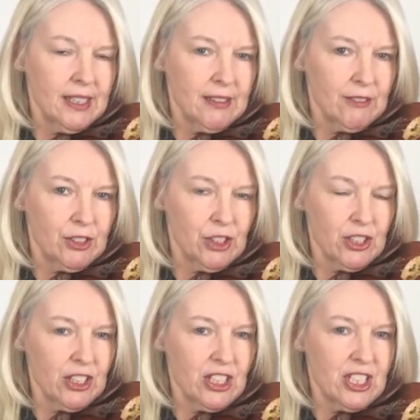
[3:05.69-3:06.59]
We're just
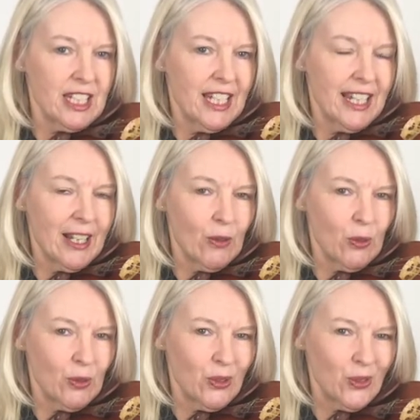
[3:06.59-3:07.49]
going to see how
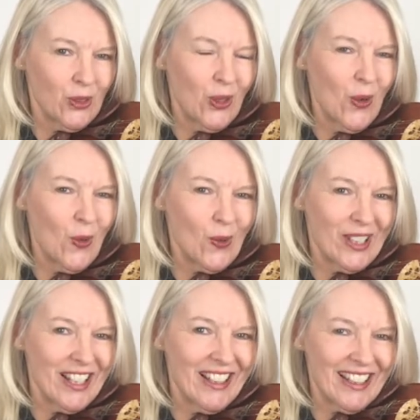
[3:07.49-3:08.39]
long you can hold
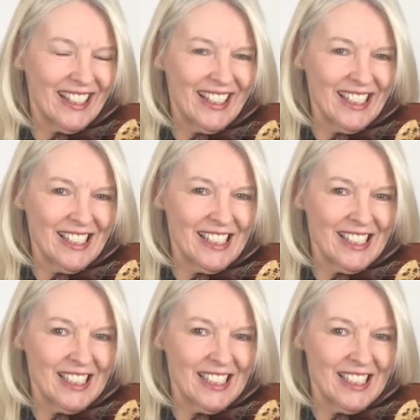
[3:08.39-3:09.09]
it like this.